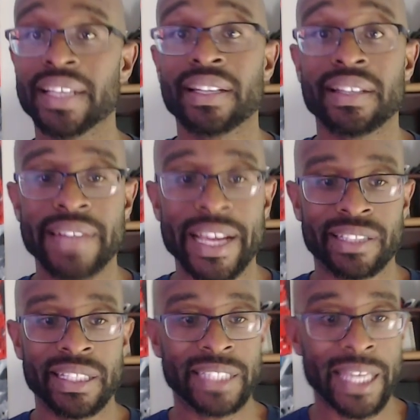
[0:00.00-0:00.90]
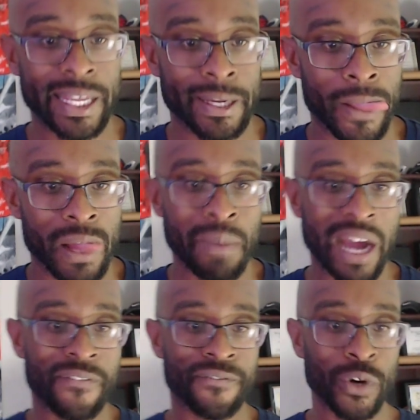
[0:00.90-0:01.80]
Next, he said, my
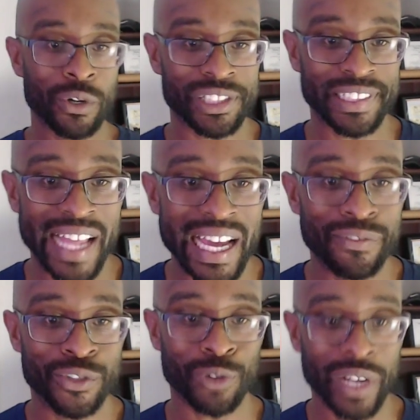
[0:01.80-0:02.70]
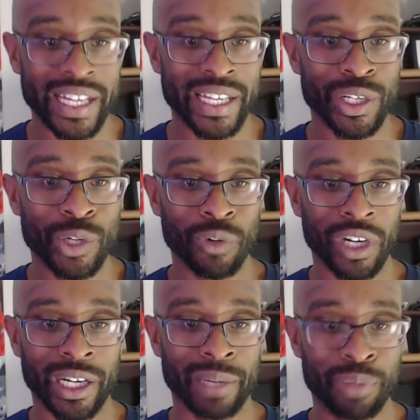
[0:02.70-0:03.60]
first live trade,
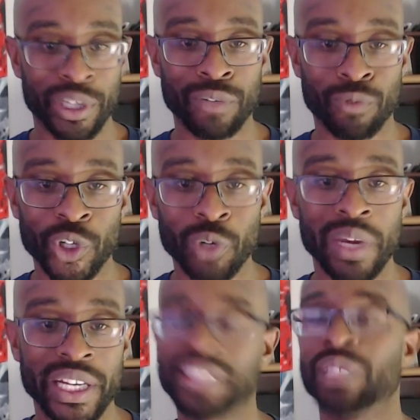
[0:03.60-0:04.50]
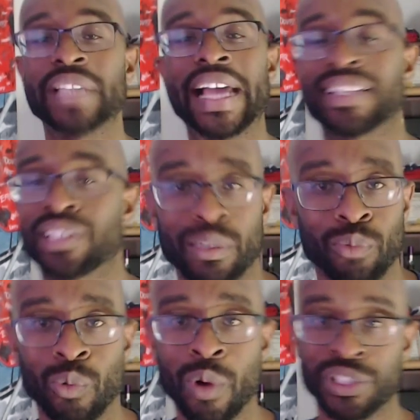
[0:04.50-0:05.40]
putting real money, I think he was asking him what
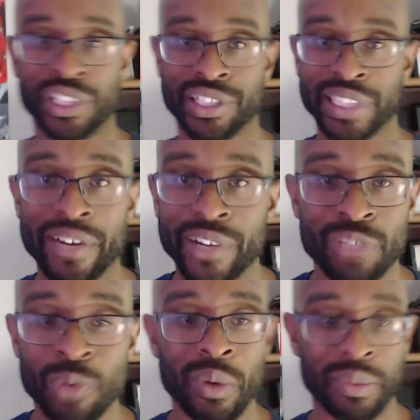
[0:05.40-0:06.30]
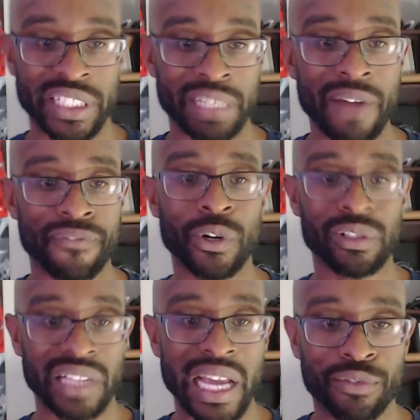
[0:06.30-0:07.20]
was his scariest moment. He said, my first
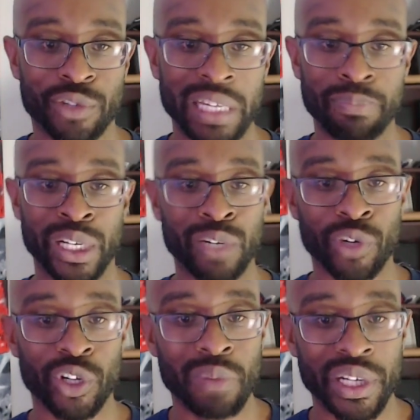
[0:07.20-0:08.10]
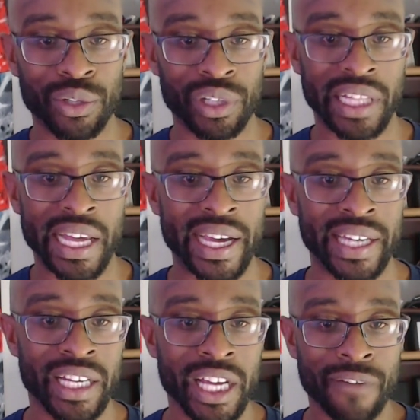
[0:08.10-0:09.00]
live trade, putting real money on the line
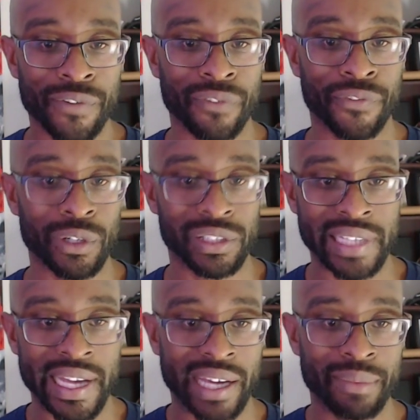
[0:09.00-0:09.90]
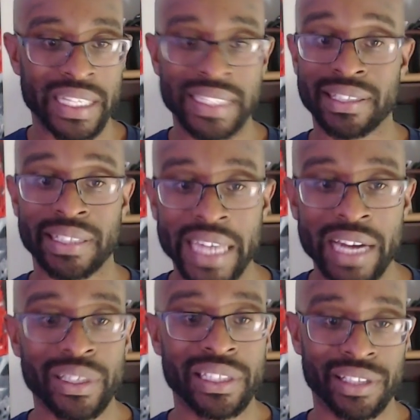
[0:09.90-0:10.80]
for the first time. It's
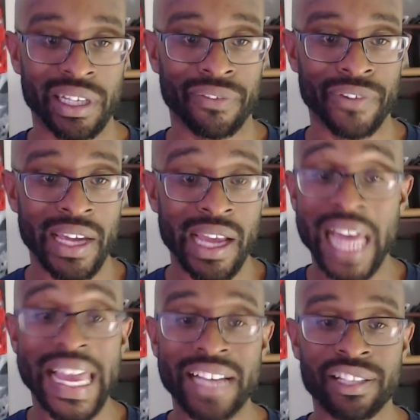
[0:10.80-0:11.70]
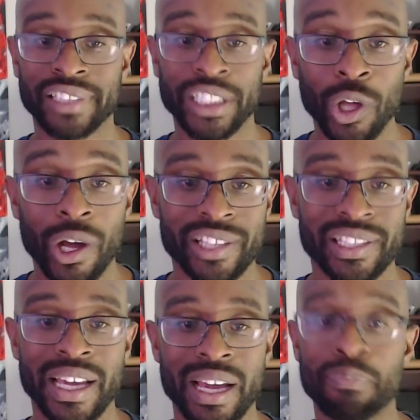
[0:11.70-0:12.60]
scary stuff. I actually lost.
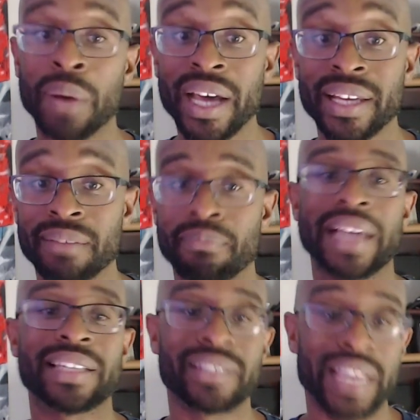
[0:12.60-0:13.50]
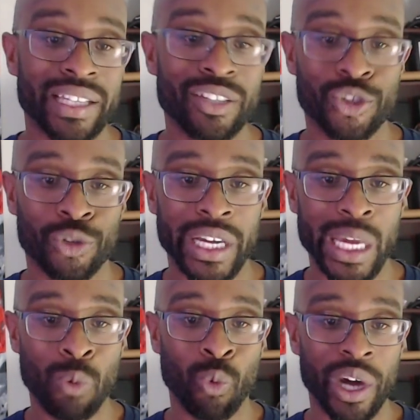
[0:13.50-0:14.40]
But my second
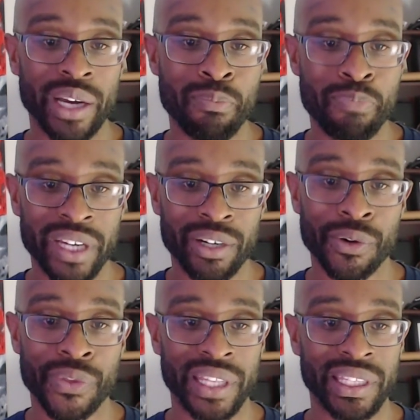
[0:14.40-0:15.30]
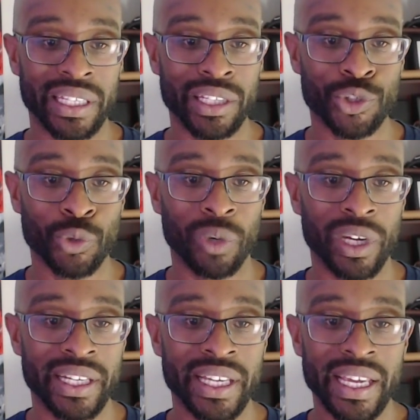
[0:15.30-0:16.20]
trade won bigger than the initial
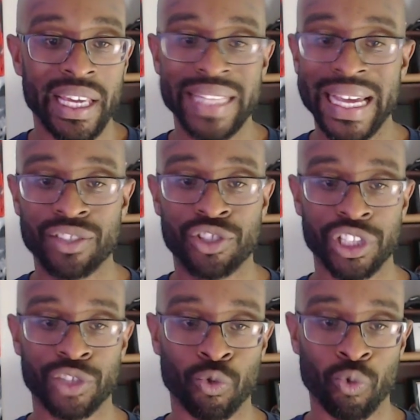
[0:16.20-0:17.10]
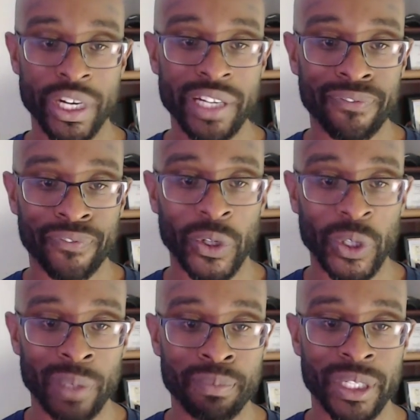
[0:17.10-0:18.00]
one, and that just
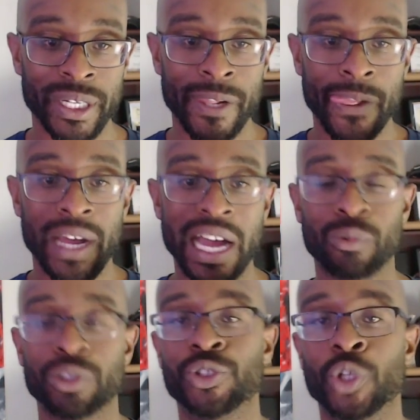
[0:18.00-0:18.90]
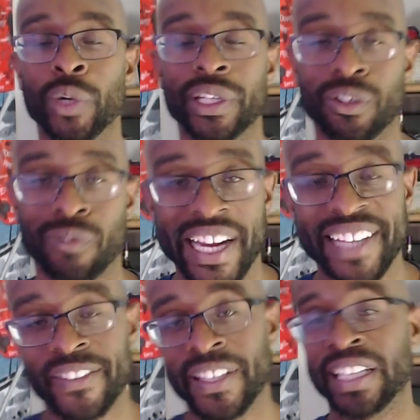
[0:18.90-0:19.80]
reaffirmed I was doing the right
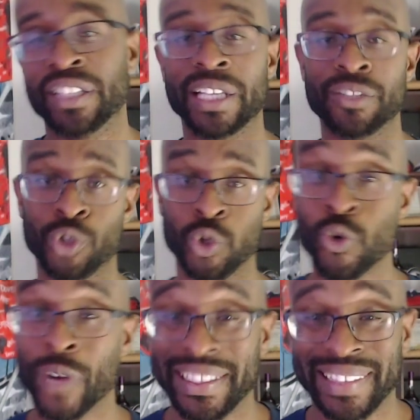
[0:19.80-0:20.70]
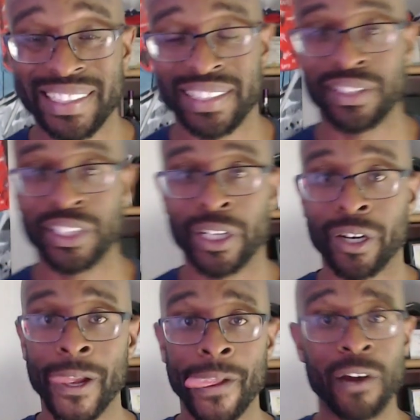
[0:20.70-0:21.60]
thing. And 2 great lessons here.
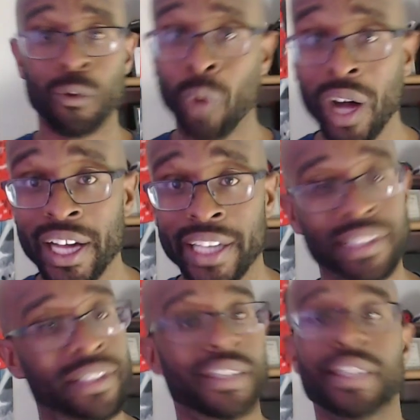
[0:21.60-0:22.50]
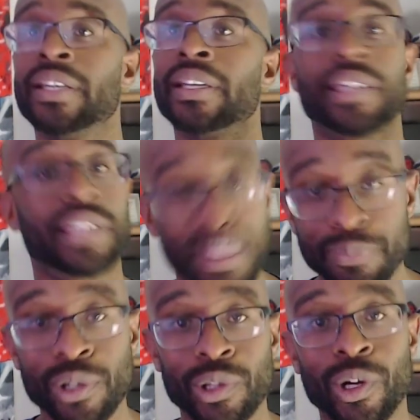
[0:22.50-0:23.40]
1, keep
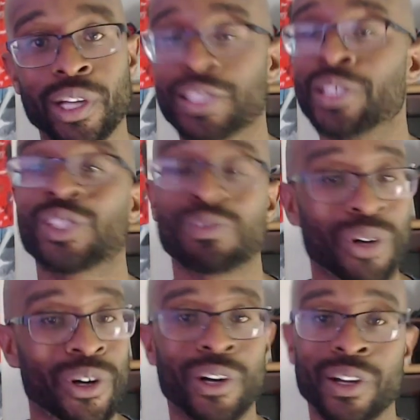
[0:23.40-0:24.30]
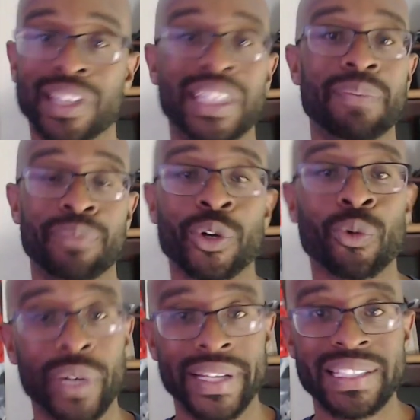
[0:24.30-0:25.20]
your losses small, keep your
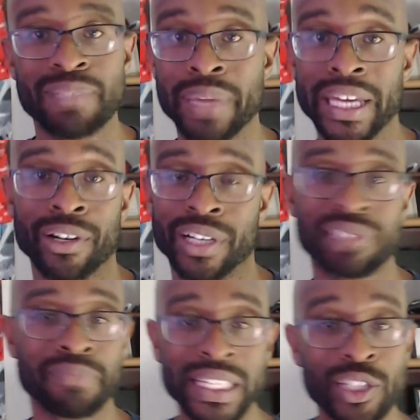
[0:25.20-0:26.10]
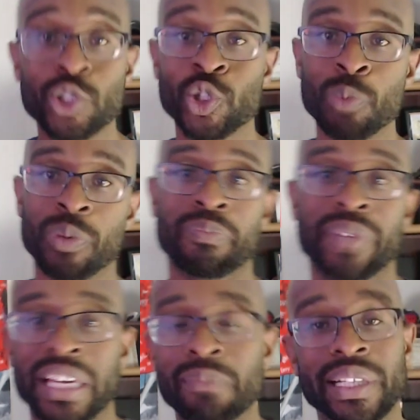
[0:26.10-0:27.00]
wins bigger. Doesn't mean super
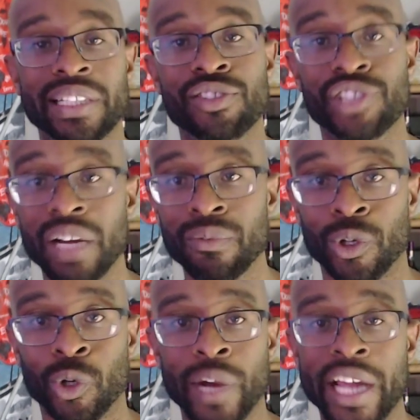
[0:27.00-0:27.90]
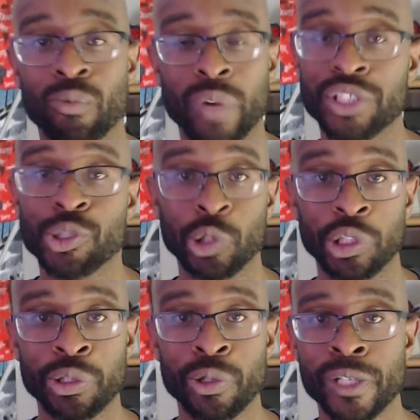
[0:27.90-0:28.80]
big, but in general, right, when you
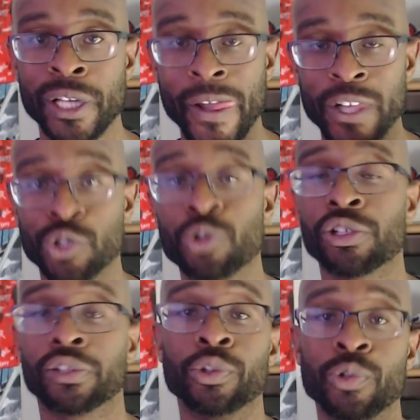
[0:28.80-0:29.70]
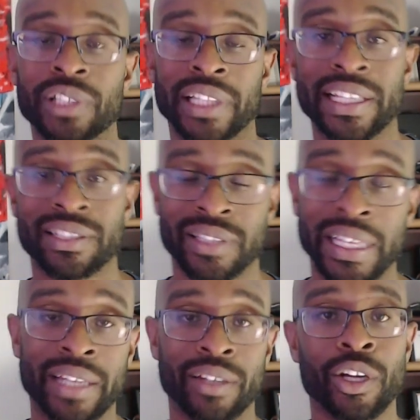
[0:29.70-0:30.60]
lose, you should lose less
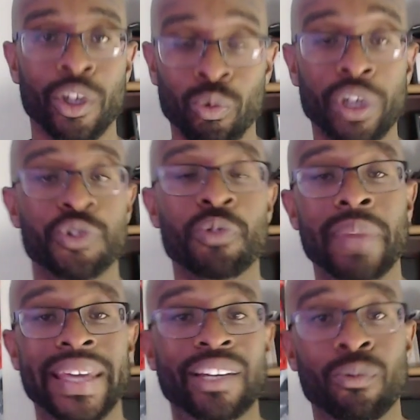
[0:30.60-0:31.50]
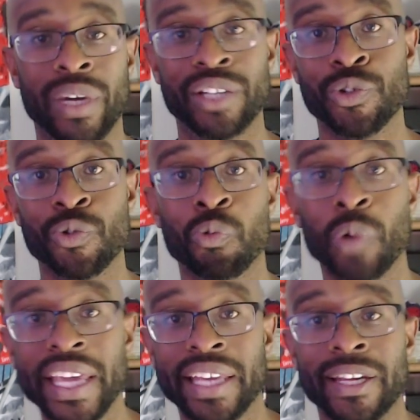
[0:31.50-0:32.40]
than what you make when you
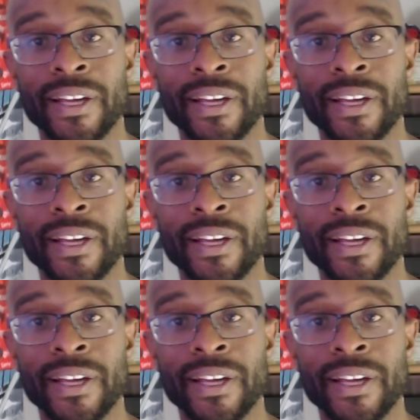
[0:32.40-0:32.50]
win.